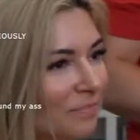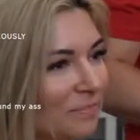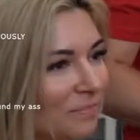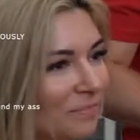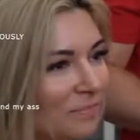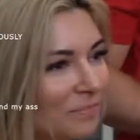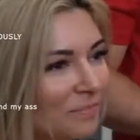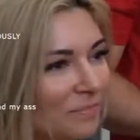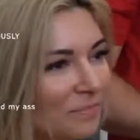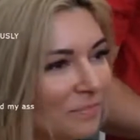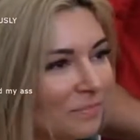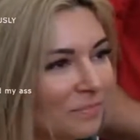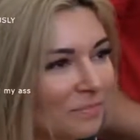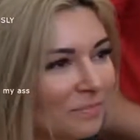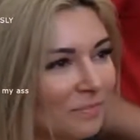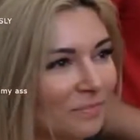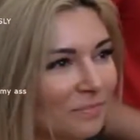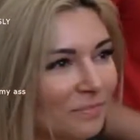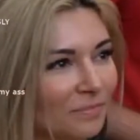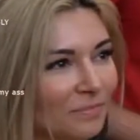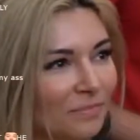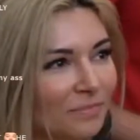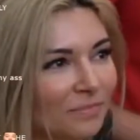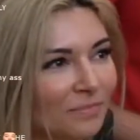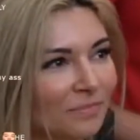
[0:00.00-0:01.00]

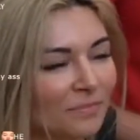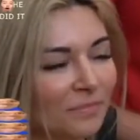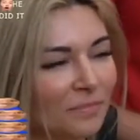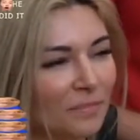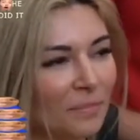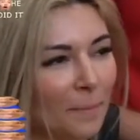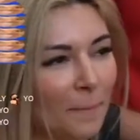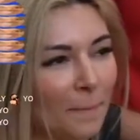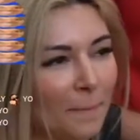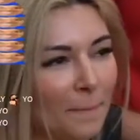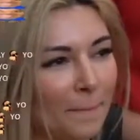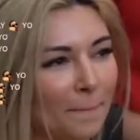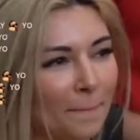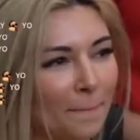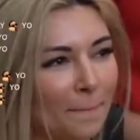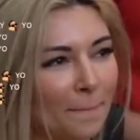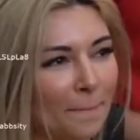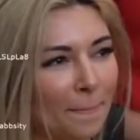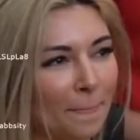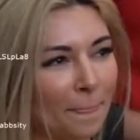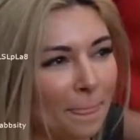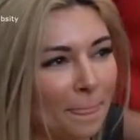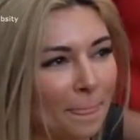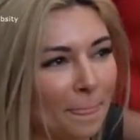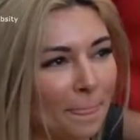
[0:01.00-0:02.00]

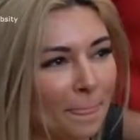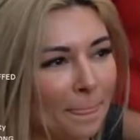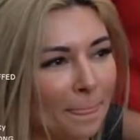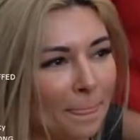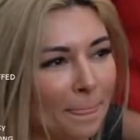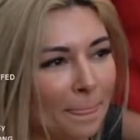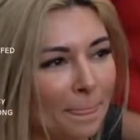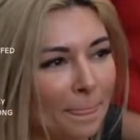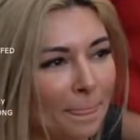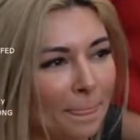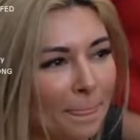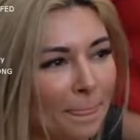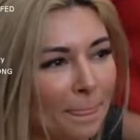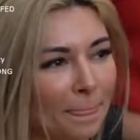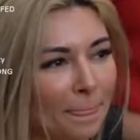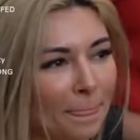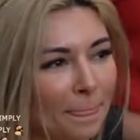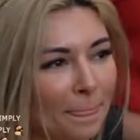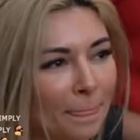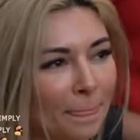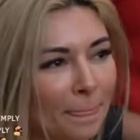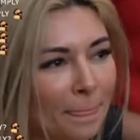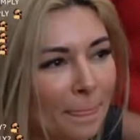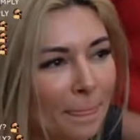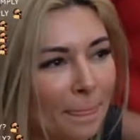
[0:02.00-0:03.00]

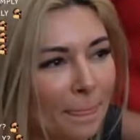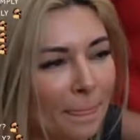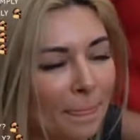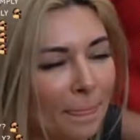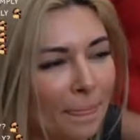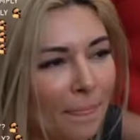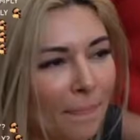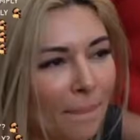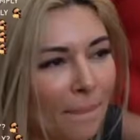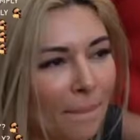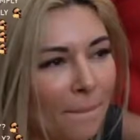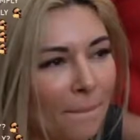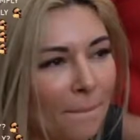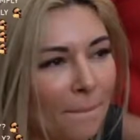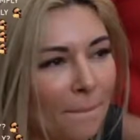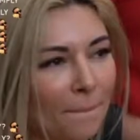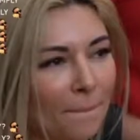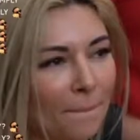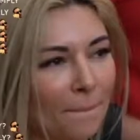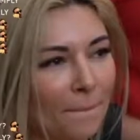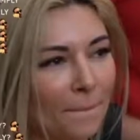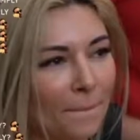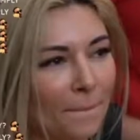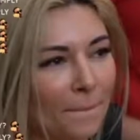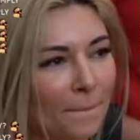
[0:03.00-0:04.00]

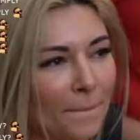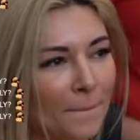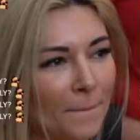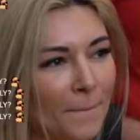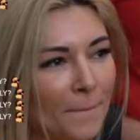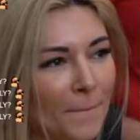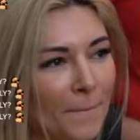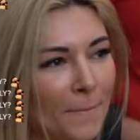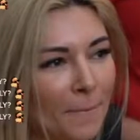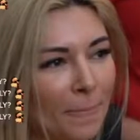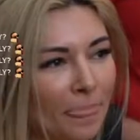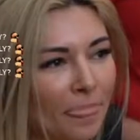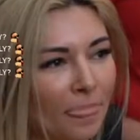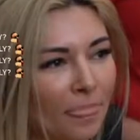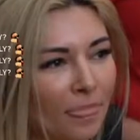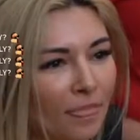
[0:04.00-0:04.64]
[no speech]